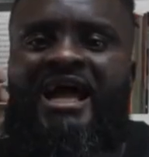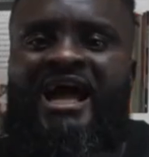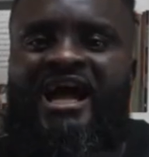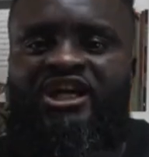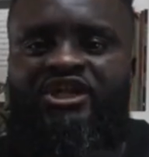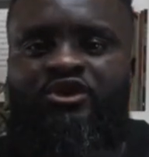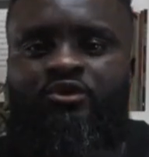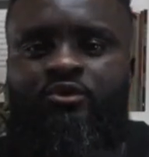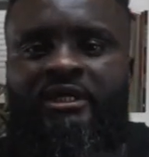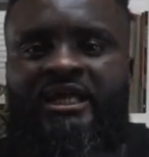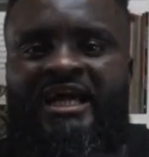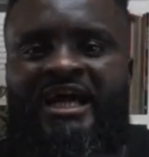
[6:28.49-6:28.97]

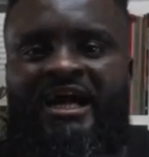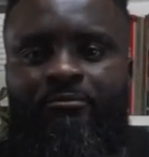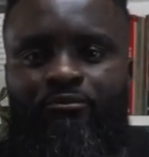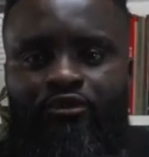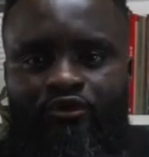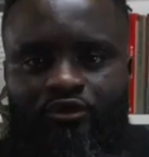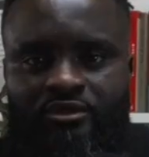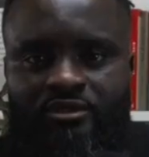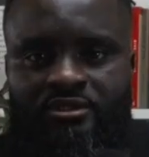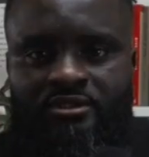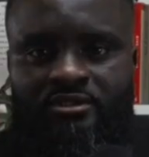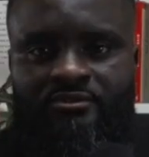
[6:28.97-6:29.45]
actually
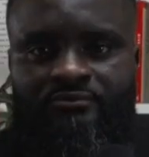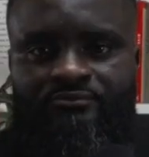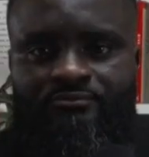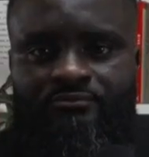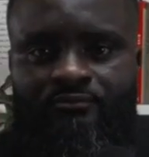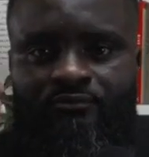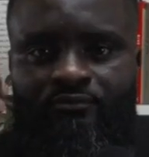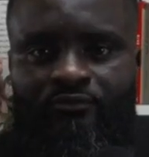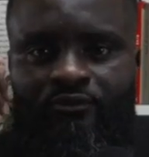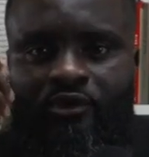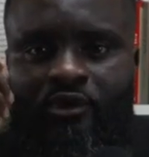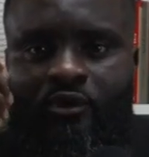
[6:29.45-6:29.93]
happens
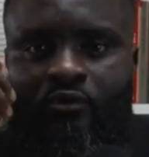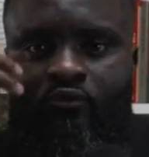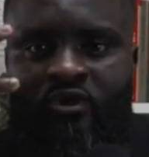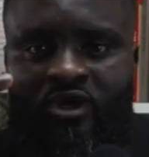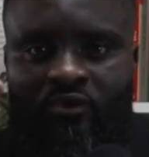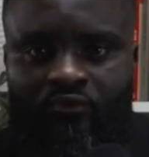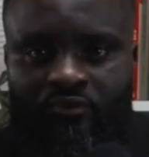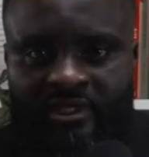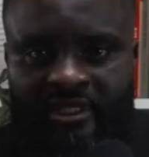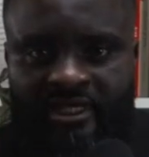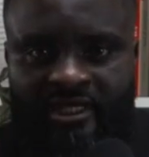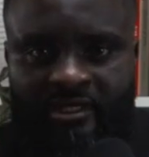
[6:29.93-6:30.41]

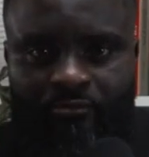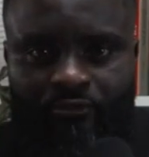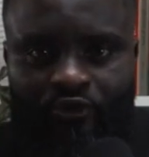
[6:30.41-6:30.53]
when we get